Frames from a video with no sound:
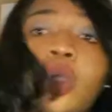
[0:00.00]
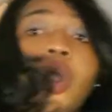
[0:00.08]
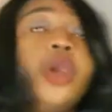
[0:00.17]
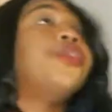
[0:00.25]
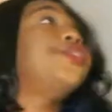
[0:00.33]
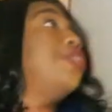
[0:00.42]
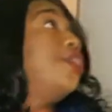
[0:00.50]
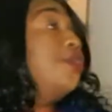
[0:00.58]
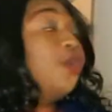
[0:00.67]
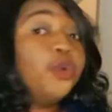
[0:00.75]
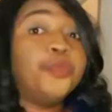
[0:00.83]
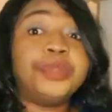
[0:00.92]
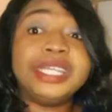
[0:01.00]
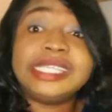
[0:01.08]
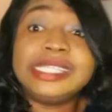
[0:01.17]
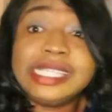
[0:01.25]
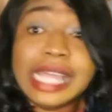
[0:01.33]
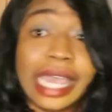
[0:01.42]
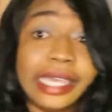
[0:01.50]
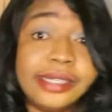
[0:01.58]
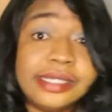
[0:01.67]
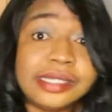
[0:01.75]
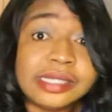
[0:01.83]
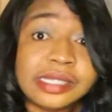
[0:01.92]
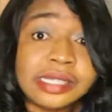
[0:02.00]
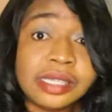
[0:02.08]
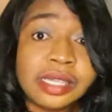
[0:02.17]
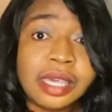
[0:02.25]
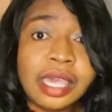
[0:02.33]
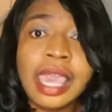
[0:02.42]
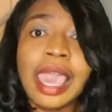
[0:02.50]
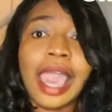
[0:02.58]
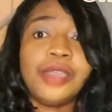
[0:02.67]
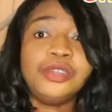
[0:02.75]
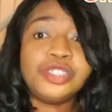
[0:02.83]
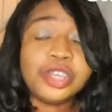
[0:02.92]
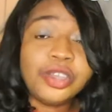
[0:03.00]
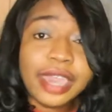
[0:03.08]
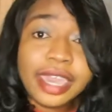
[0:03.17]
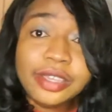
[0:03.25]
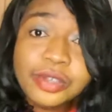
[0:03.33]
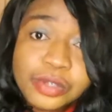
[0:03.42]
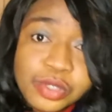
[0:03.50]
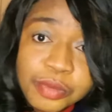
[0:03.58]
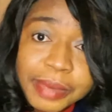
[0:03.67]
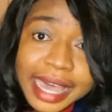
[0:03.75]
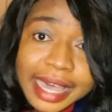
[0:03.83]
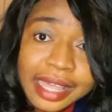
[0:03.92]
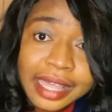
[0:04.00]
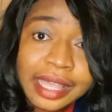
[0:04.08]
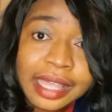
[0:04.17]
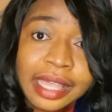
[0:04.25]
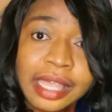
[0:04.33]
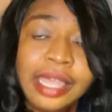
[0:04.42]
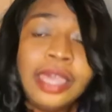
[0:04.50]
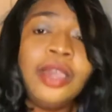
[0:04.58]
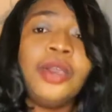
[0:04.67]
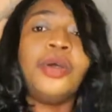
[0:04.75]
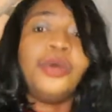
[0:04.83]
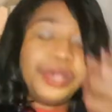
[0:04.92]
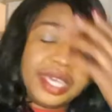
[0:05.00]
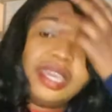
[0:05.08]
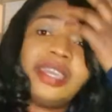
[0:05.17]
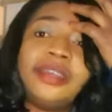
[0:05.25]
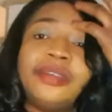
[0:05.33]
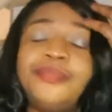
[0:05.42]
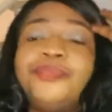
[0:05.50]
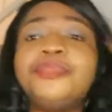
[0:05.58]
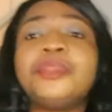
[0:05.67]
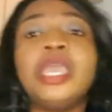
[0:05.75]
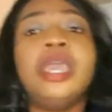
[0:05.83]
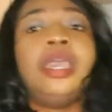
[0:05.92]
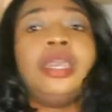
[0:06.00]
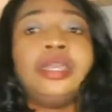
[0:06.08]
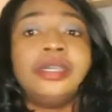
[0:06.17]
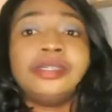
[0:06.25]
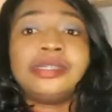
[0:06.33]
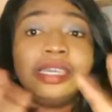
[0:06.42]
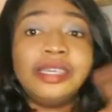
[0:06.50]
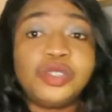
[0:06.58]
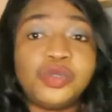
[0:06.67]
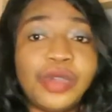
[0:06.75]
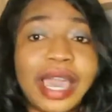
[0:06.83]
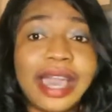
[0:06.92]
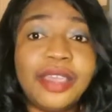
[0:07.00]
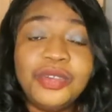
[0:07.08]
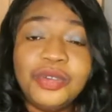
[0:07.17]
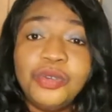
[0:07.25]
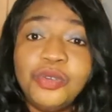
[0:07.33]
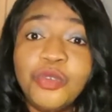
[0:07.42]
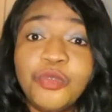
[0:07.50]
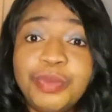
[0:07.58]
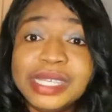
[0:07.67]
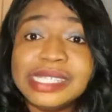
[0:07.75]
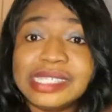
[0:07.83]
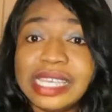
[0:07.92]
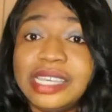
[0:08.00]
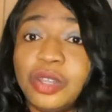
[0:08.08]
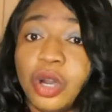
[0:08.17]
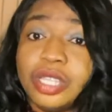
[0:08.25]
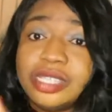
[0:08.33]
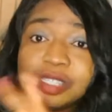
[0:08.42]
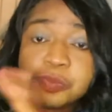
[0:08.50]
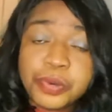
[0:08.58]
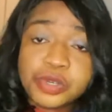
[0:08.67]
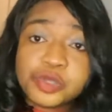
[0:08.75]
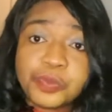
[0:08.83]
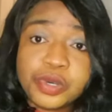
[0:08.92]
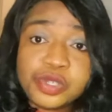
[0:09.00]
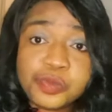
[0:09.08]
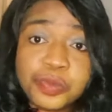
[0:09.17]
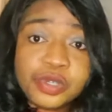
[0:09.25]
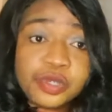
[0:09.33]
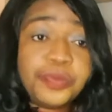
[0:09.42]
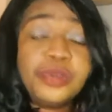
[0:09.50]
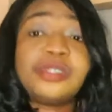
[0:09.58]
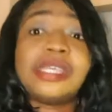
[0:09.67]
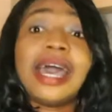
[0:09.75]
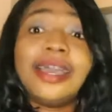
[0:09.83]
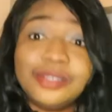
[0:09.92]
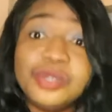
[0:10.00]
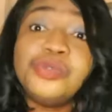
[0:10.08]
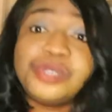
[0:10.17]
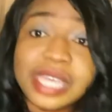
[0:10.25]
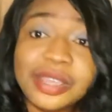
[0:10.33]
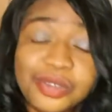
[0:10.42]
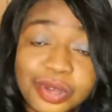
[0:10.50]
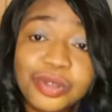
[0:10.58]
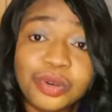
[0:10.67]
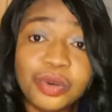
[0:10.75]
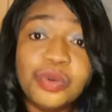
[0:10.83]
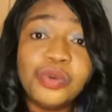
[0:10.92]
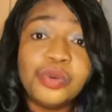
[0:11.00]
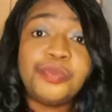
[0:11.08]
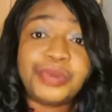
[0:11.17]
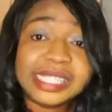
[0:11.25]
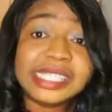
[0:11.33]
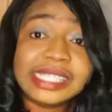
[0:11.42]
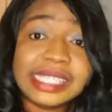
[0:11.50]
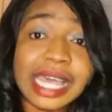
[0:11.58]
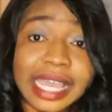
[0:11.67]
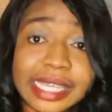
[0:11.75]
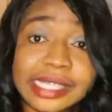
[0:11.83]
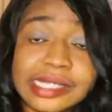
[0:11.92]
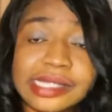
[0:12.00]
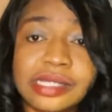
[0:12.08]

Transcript: Oh, you don't know who Pretty Tina is? Are you sure you're a YouTuber? Okay. Since you've been seeing all these posts, and you say you don't know who Pretty Tina is,